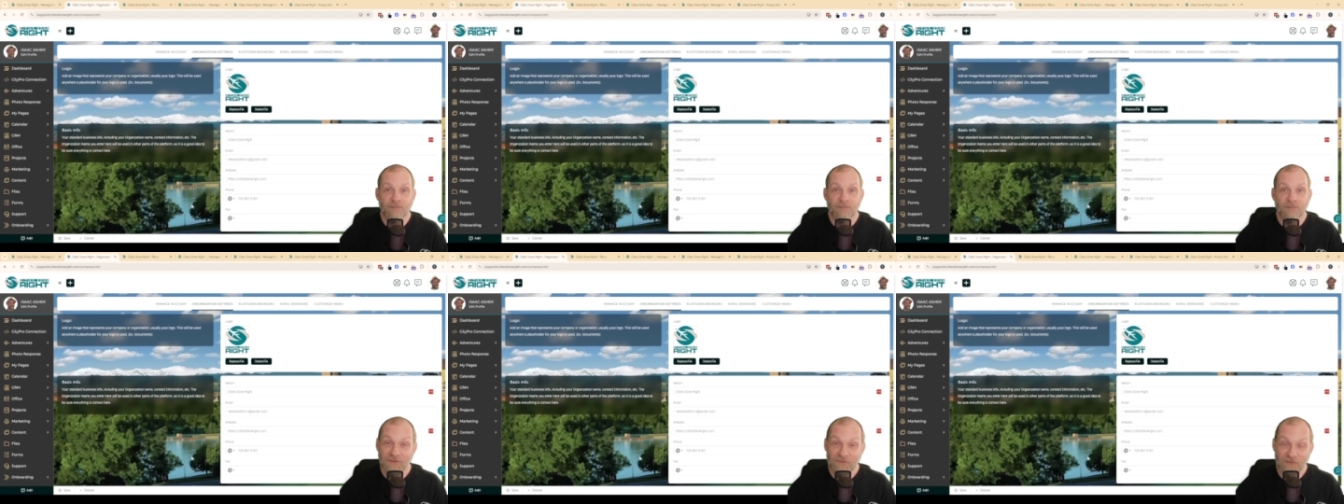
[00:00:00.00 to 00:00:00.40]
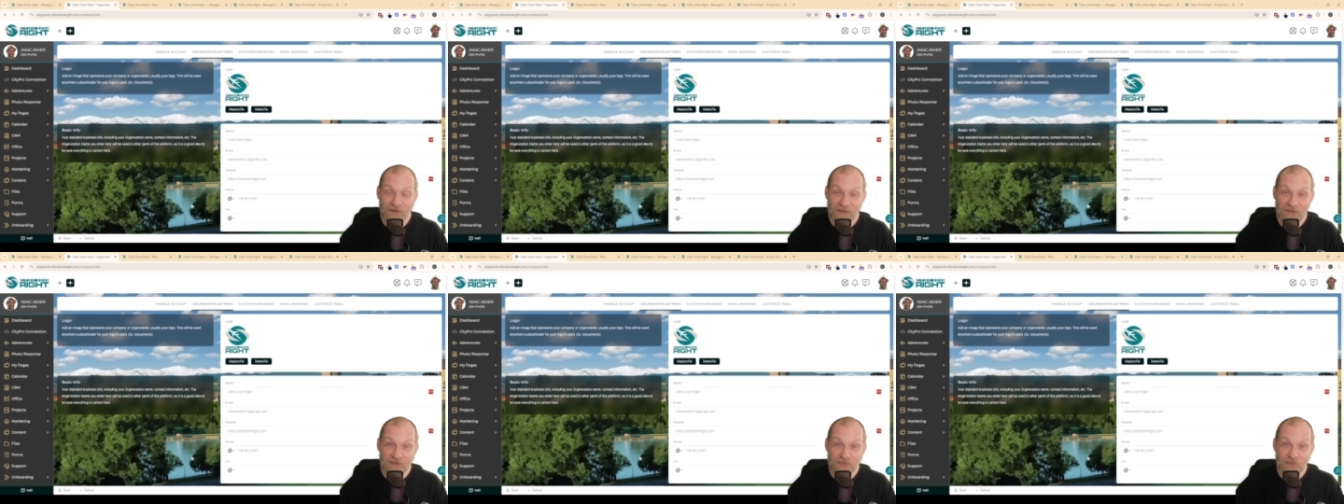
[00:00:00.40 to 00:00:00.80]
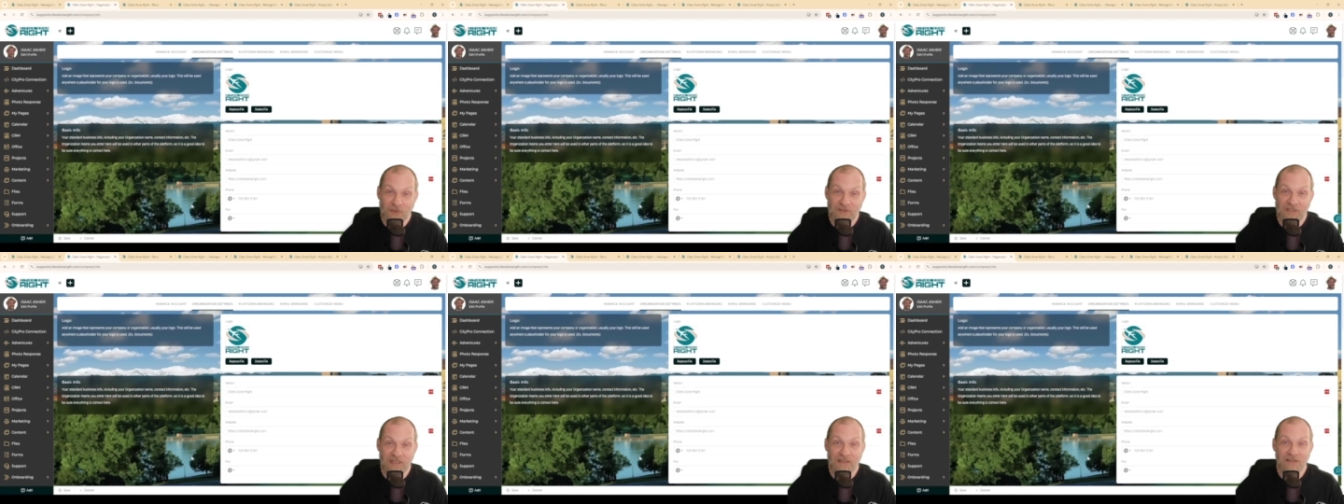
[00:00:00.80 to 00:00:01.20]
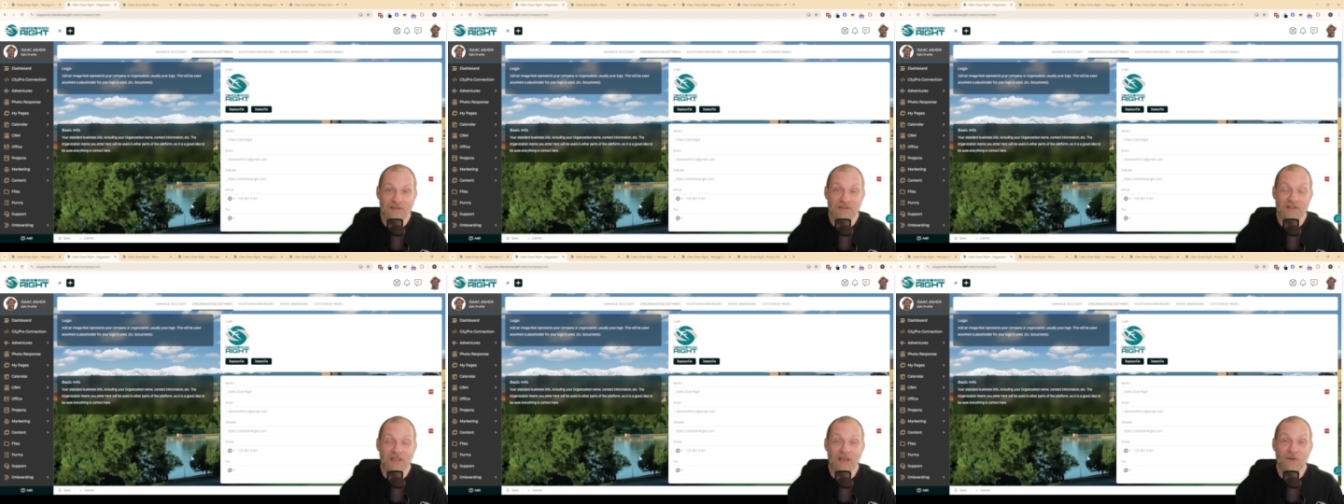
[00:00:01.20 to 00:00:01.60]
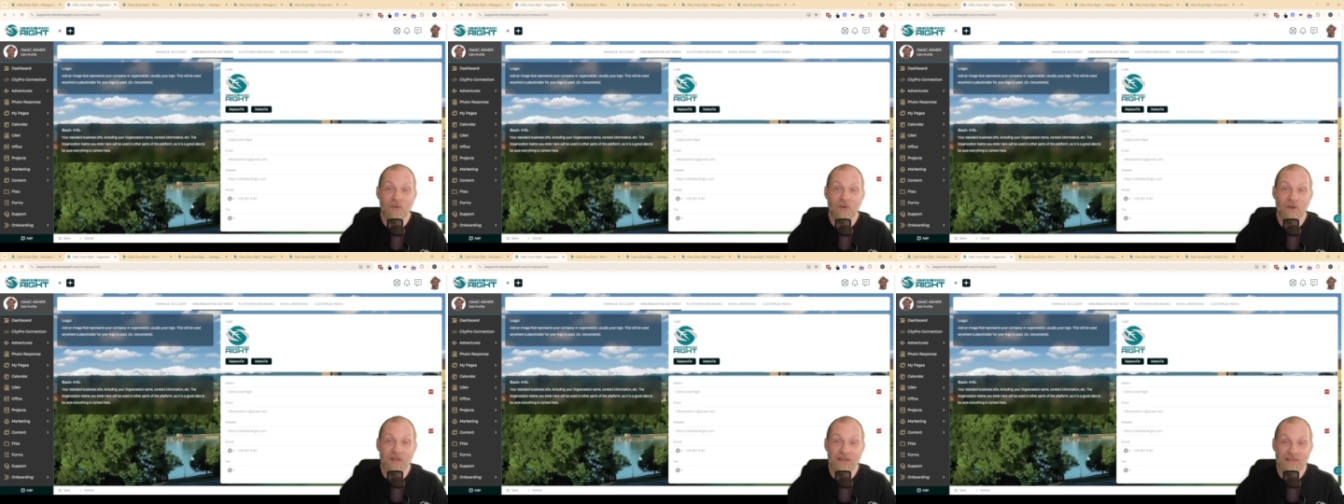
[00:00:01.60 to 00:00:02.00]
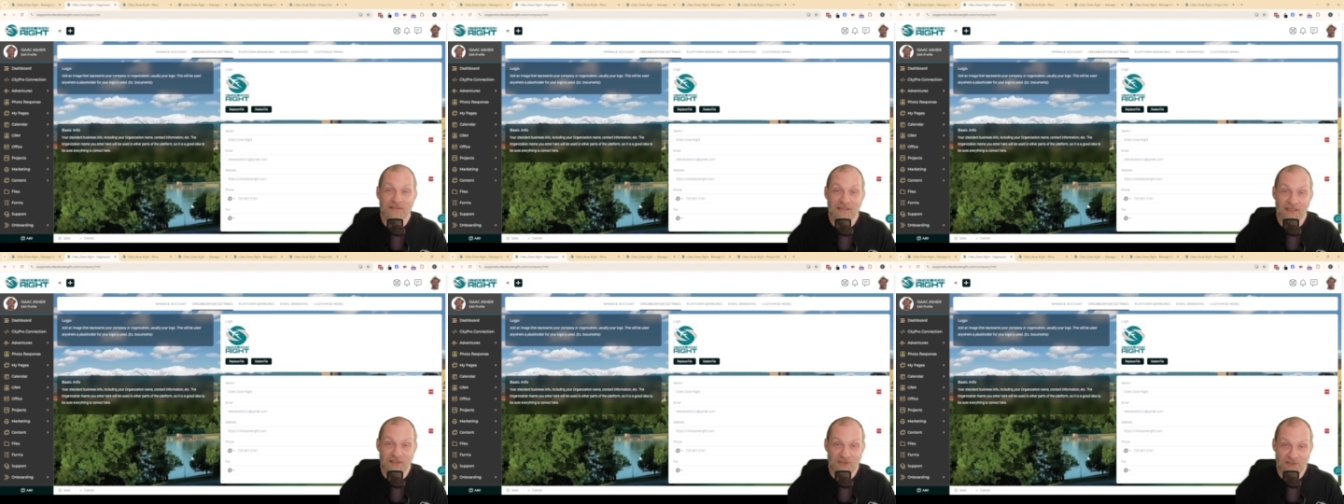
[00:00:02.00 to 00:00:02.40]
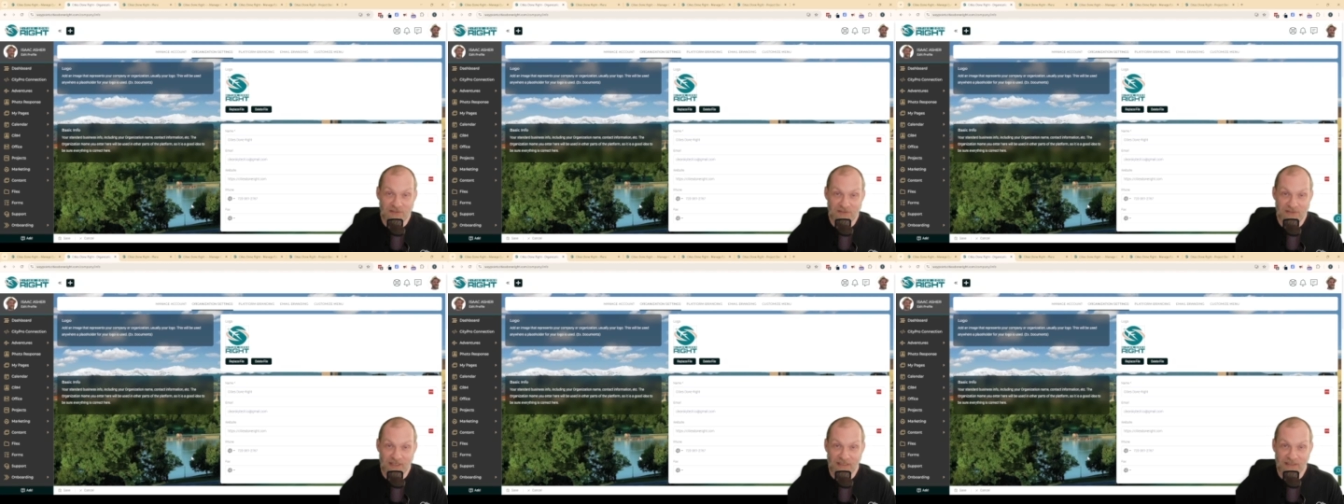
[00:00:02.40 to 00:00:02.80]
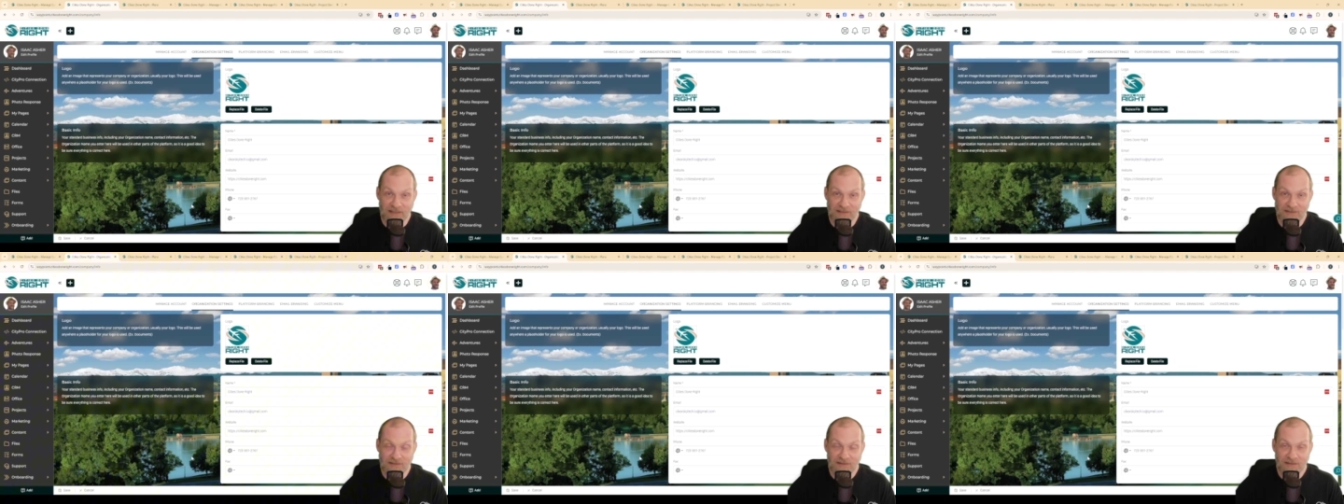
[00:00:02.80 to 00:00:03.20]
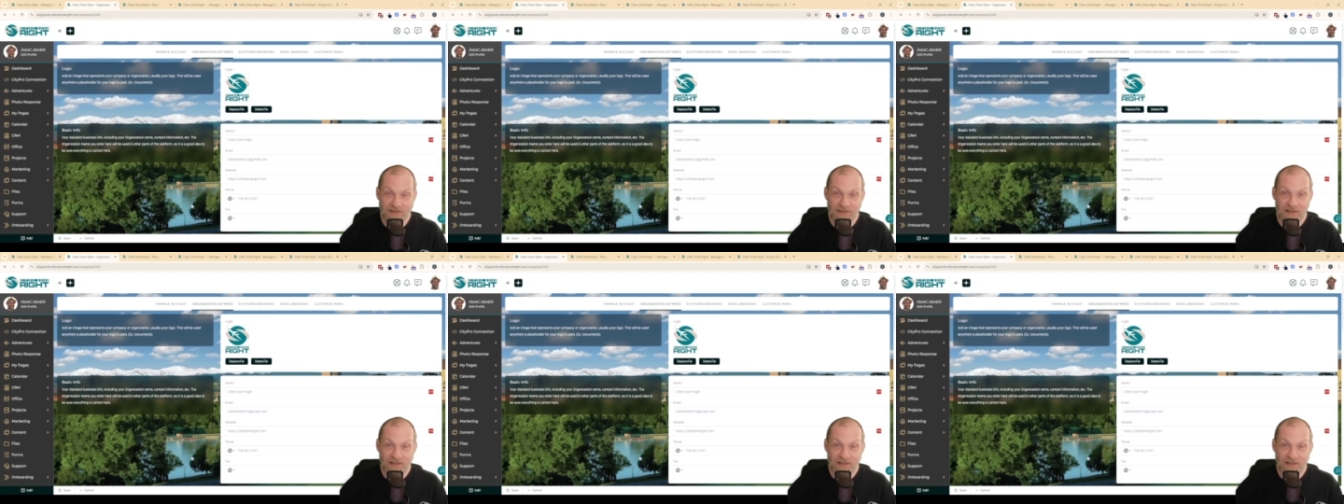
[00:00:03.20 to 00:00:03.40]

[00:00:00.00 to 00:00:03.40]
First, we'll take a look at organization settings.